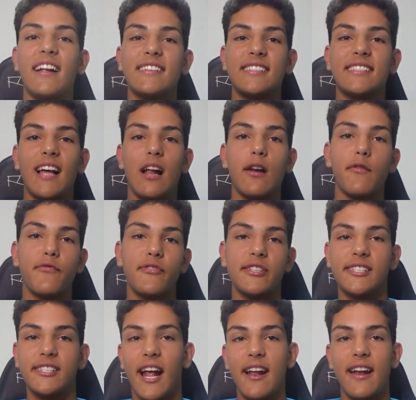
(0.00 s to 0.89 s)
to start off
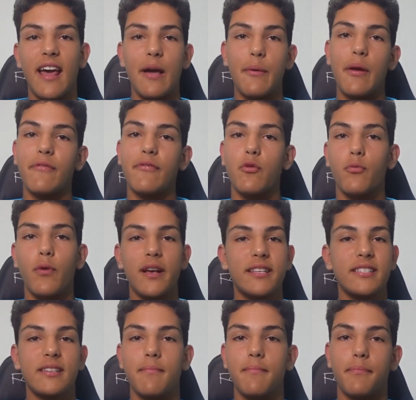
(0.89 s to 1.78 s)
the Saturday, we have the
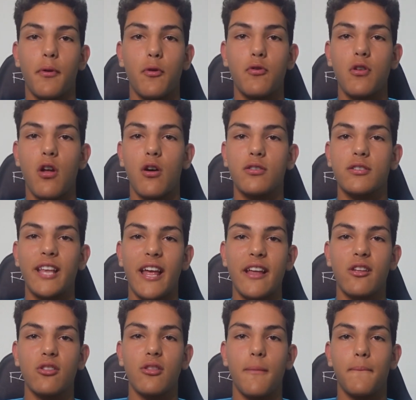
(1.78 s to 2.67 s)
Western Bulldogs
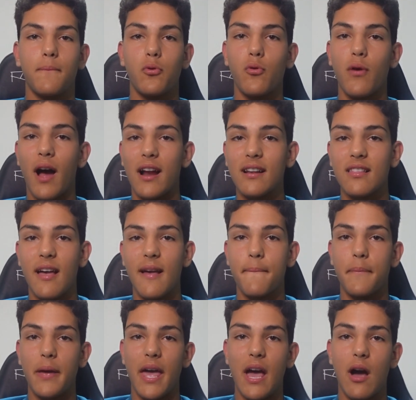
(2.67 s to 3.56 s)
taking on the Port
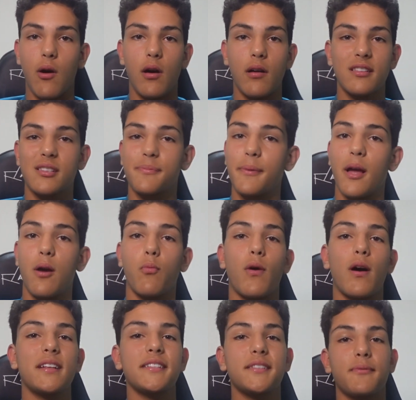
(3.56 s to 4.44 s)
Adelaide Power. This will be at
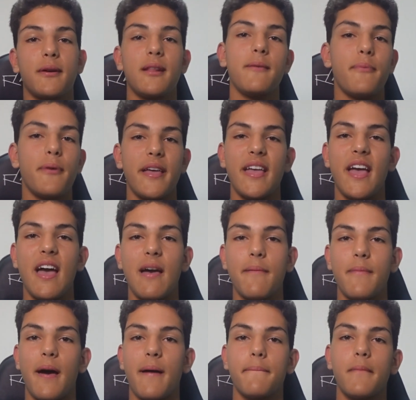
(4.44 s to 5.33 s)
1:20
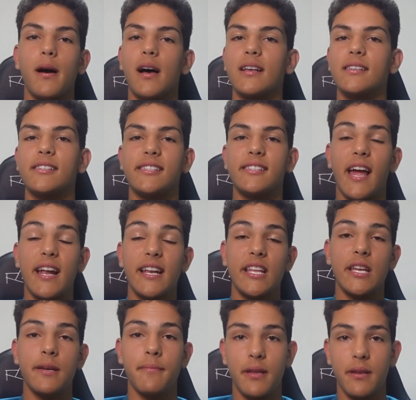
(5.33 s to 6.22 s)
PM at Mars
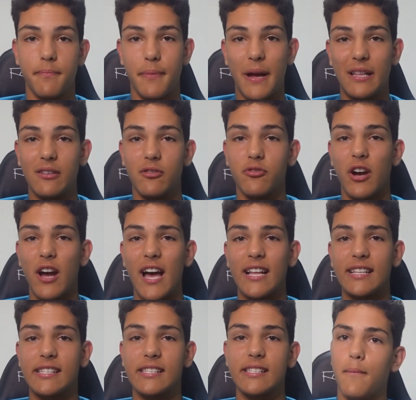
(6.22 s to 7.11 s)
Stadium in
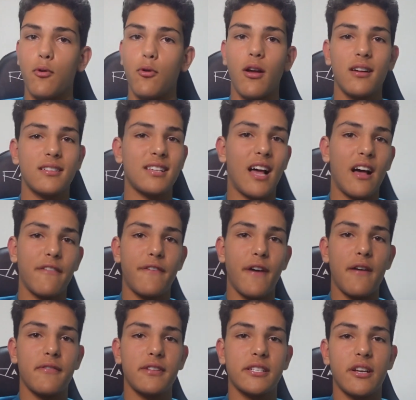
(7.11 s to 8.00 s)
Ballarat. Bulldogs are
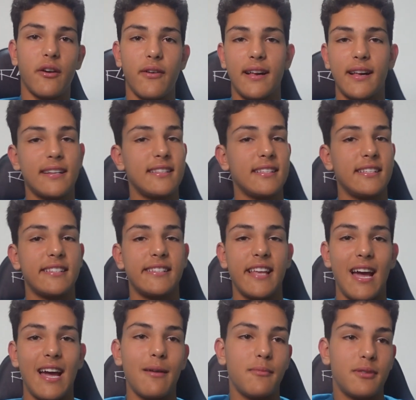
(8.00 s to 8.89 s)
favourites going into this
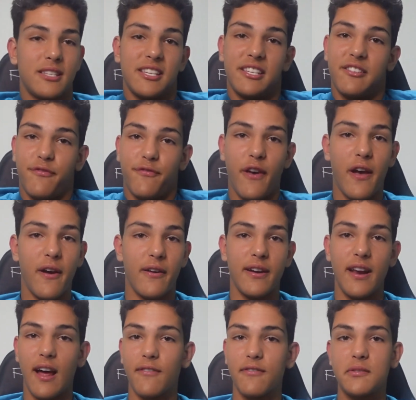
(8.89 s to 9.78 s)
game, which is fair
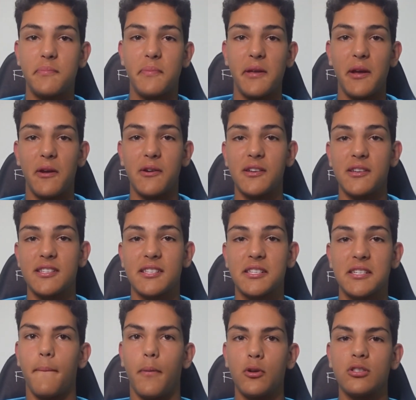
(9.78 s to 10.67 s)
enough, to be
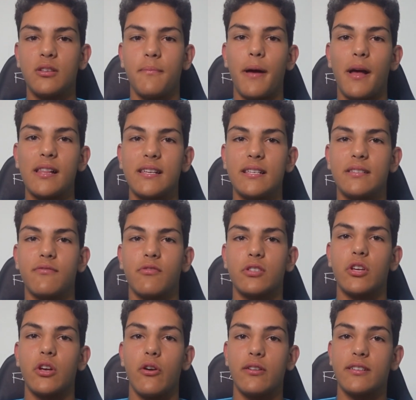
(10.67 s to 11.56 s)
honest. Bontempelli's
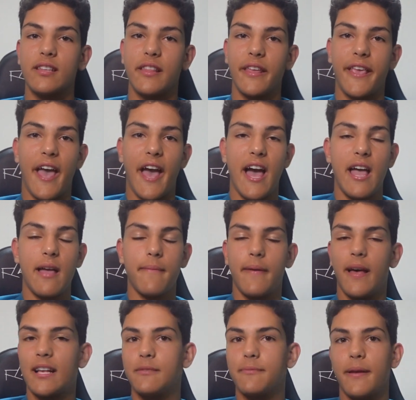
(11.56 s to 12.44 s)
return to the game
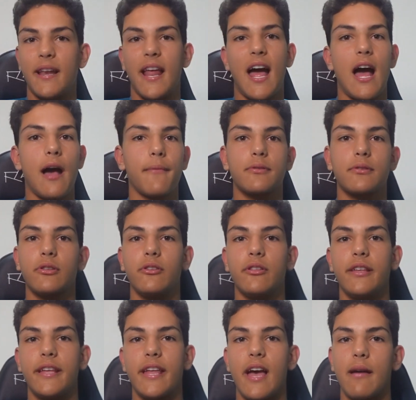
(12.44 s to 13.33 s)
has been
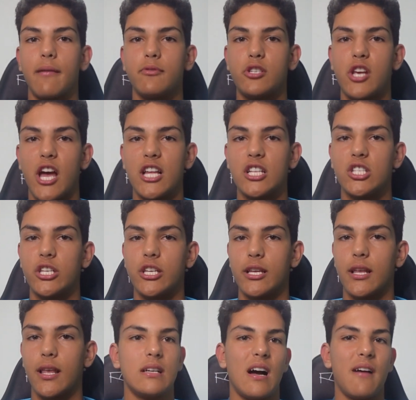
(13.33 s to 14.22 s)
absolutely game-changing.